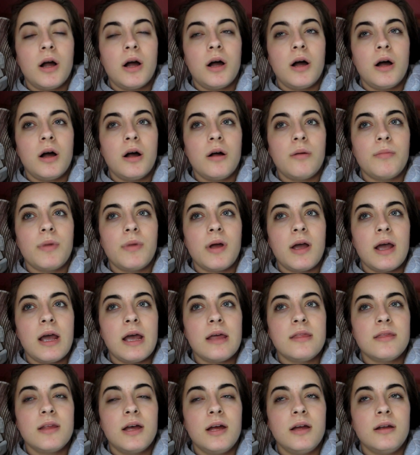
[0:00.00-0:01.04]
um,
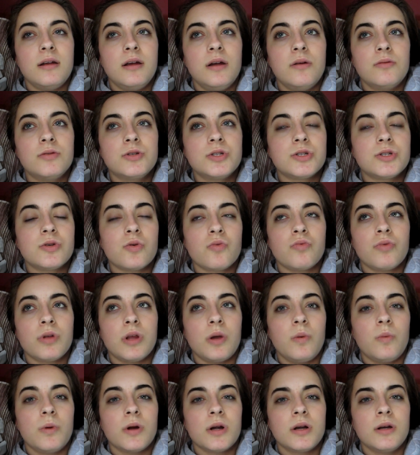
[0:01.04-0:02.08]
and then it was just a
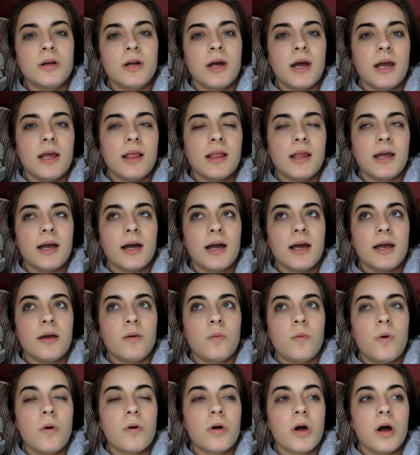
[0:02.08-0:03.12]
really weird night like I
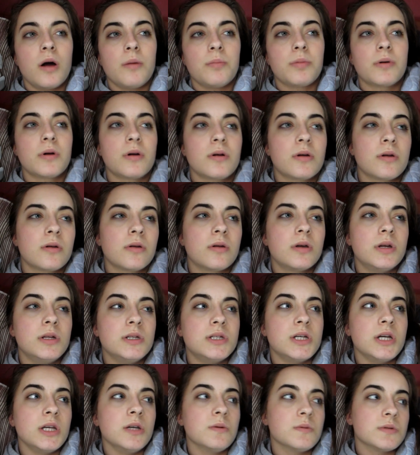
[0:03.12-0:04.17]
woke up
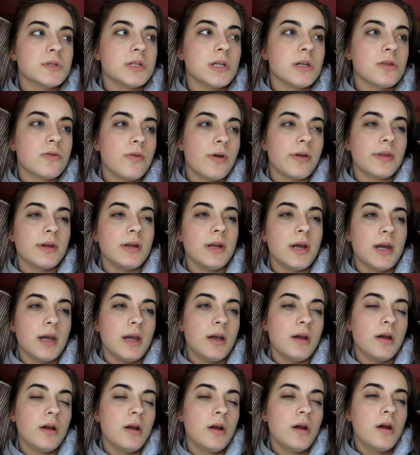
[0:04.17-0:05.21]
continuously throughout the
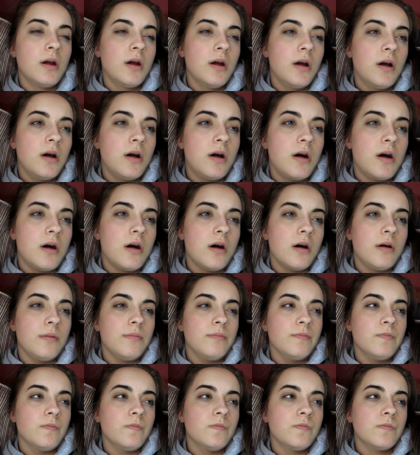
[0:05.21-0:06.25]
night
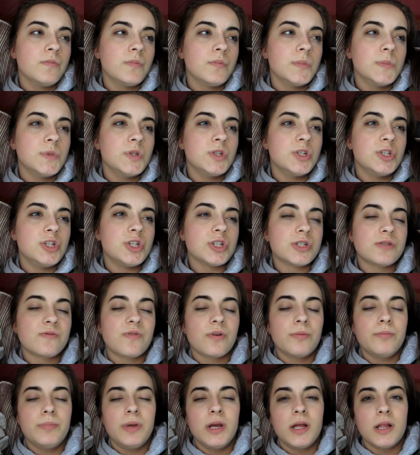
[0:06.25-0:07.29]
um, just
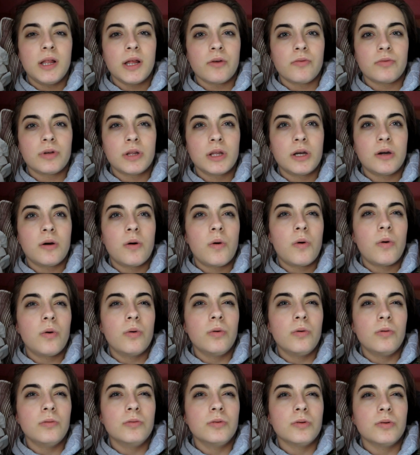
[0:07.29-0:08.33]
from being like really
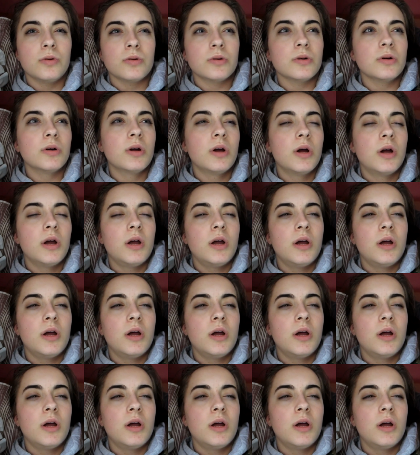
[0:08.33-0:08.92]
cold or